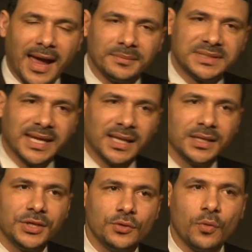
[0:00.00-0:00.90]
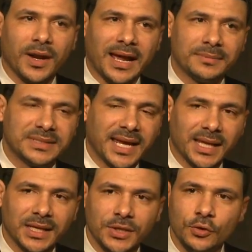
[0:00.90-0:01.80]
I'm telling you what I'm
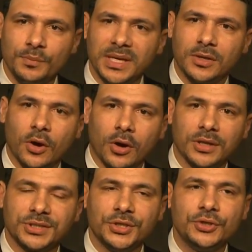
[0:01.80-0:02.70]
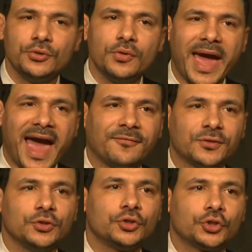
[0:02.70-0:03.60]
telling you because you
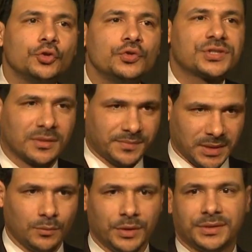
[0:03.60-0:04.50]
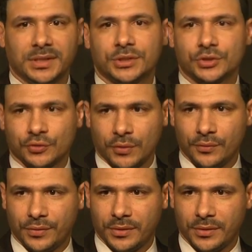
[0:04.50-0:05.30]
have to do something with this truth.